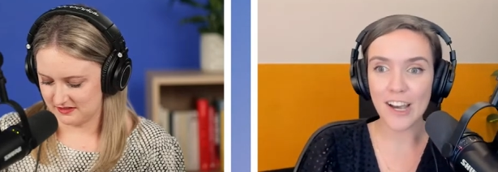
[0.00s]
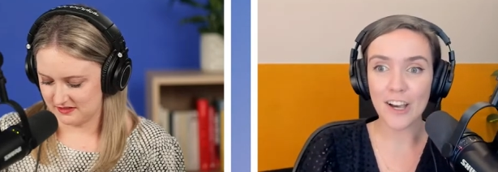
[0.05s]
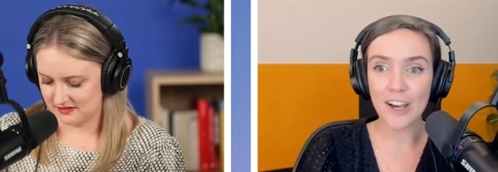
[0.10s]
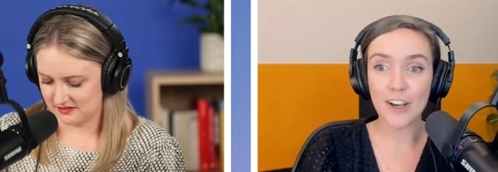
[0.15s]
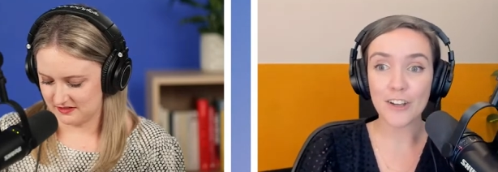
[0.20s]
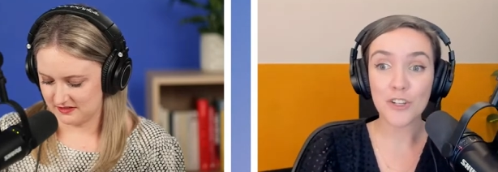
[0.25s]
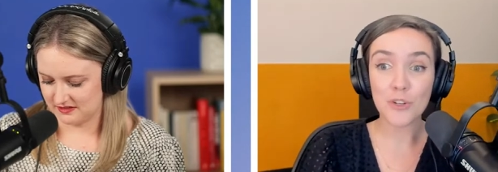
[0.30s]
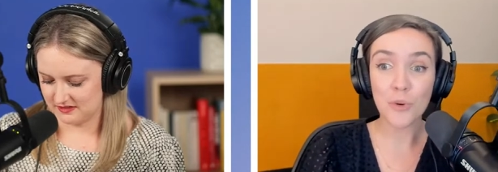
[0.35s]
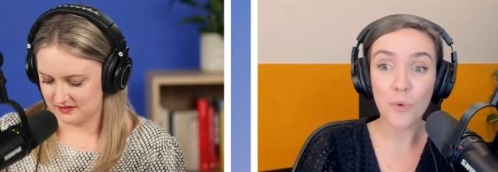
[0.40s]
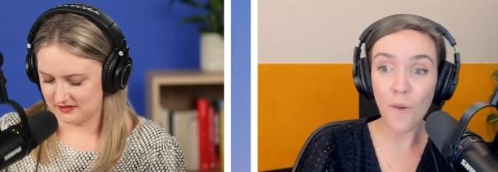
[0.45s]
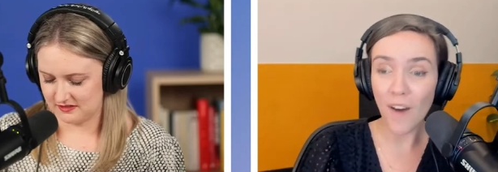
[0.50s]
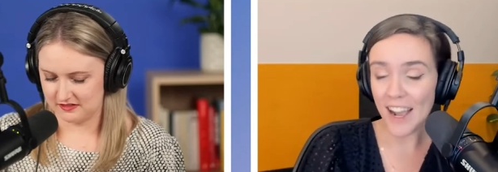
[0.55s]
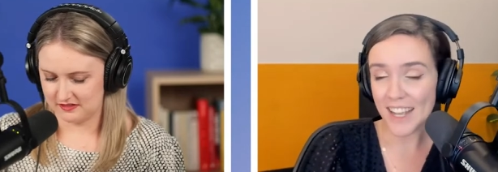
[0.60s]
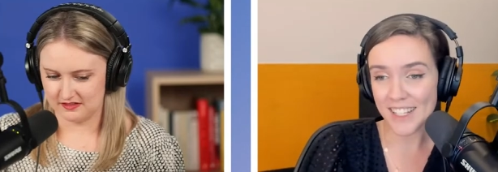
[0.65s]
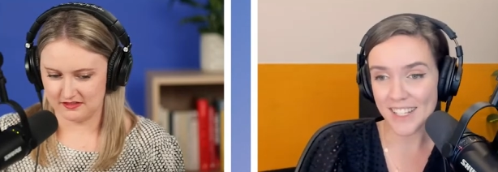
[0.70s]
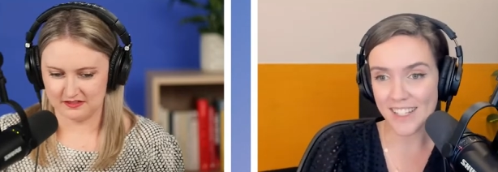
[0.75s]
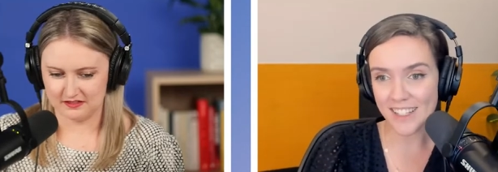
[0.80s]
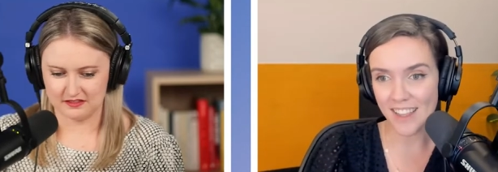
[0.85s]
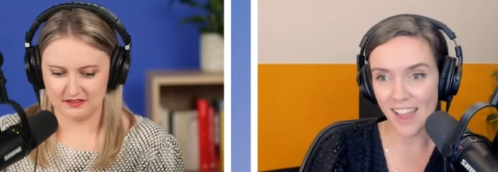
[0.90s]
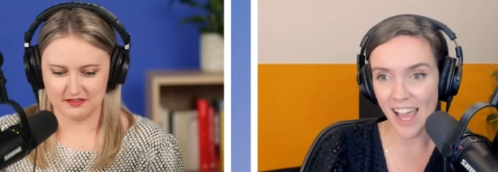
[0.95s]
Speaker 1: are
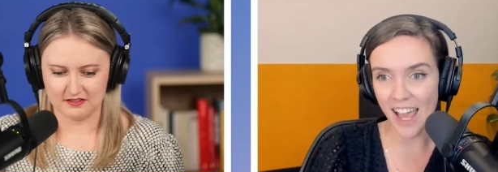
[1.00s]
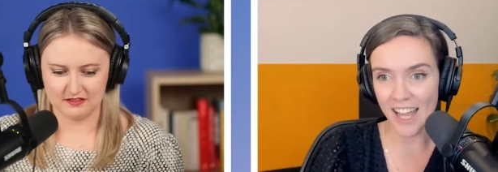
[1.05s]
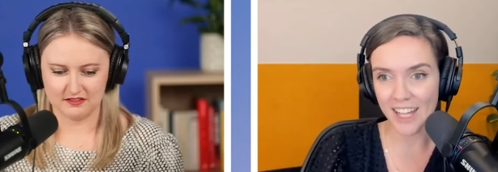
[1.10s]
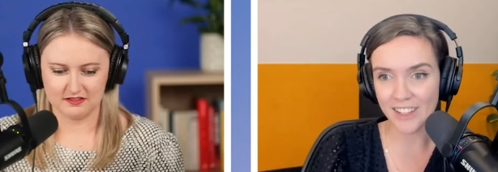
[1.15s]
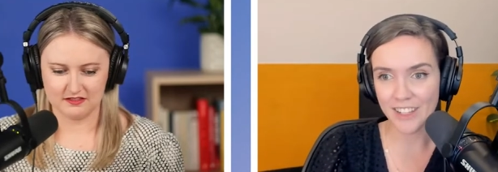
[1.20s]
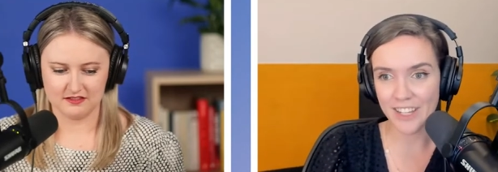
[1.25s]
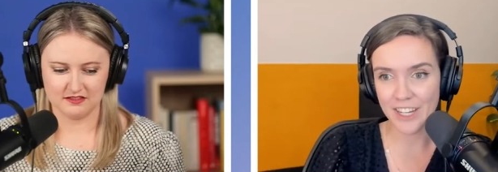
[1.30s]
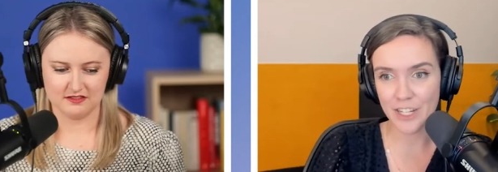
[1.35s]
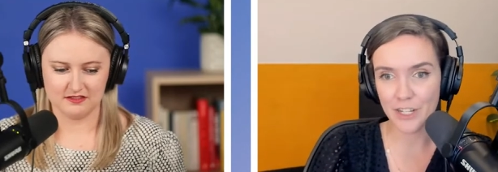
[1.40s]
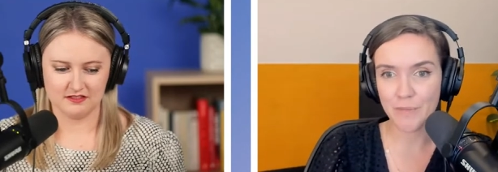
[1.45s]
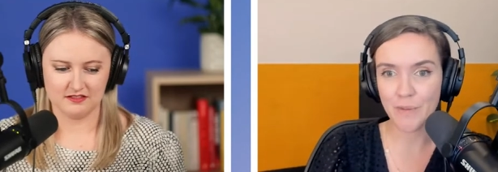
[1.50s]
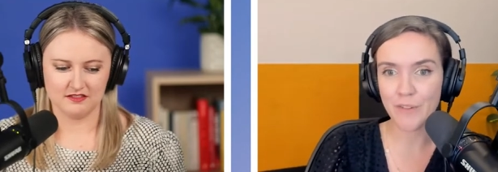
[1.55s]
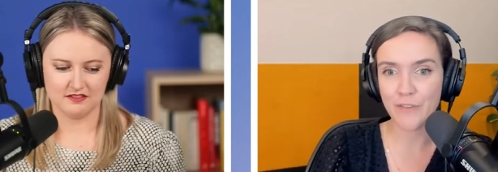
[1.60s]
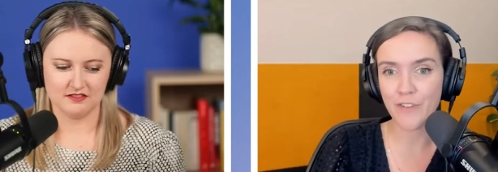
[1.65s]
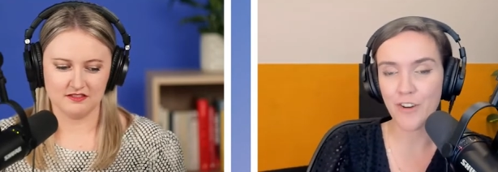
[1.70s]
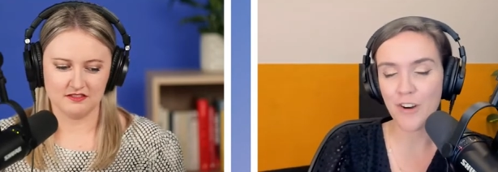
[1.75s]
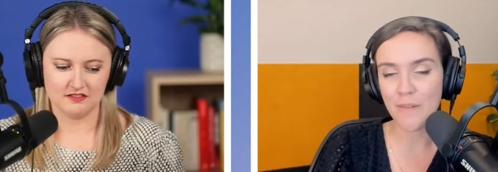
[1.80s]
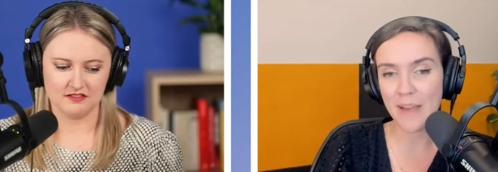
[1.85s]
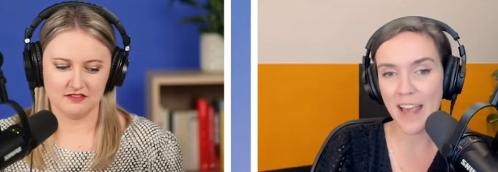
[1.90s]
twice as likely to perform